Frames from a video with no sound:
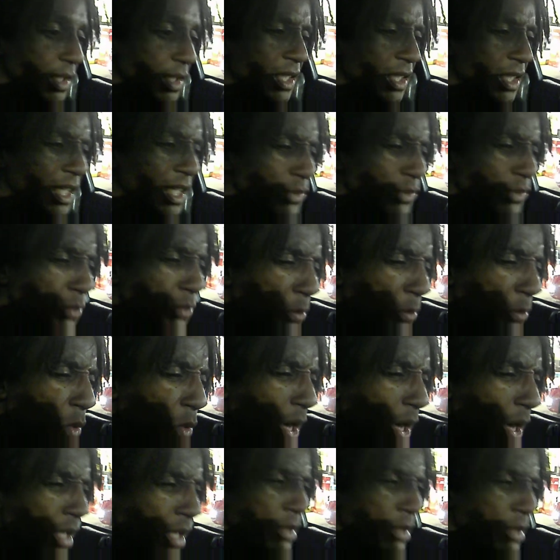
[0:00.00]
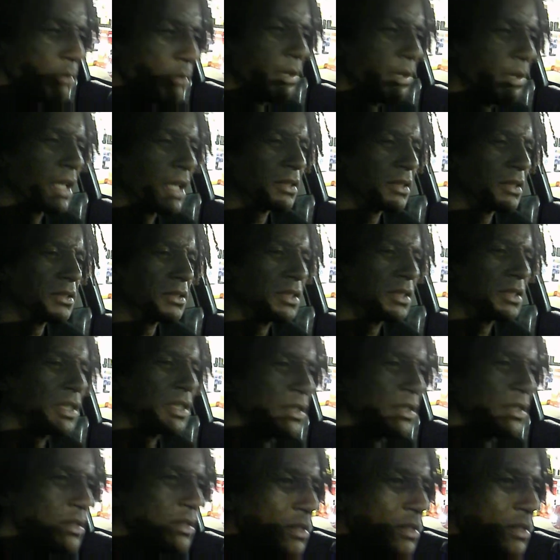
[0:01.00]
that's from Quackler back in the day.
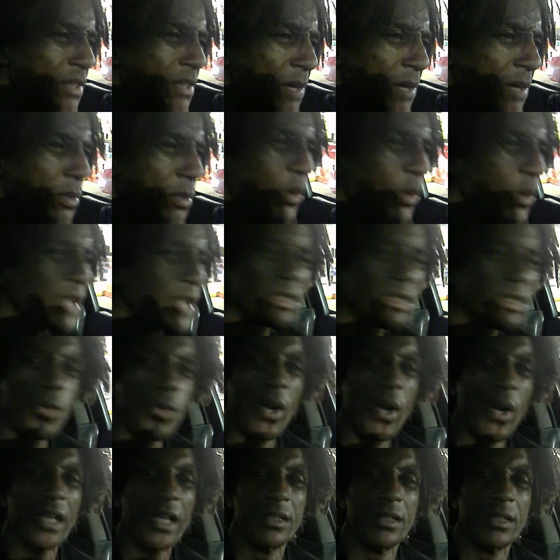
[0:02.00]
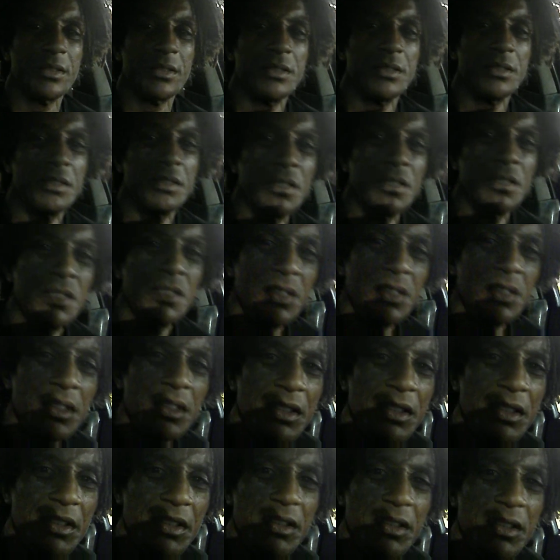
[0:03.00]
I've been watching Quackler.
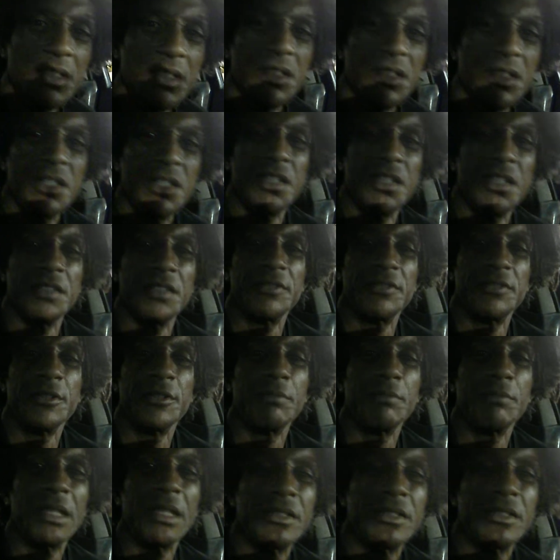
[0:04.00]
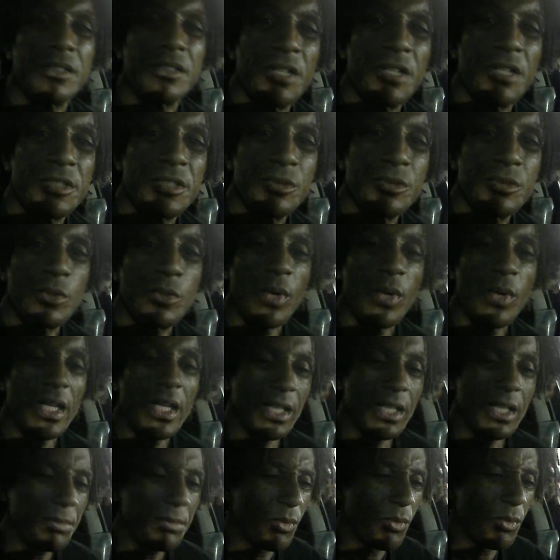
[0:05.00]
Uh, the Filmation cartoon Quackler.
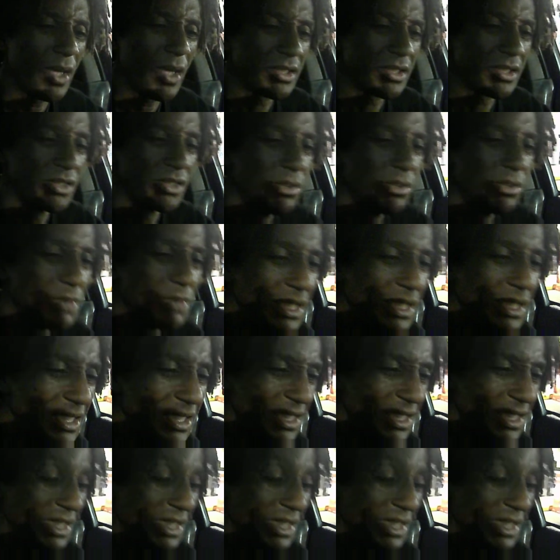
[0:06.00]
I've been watching him lately.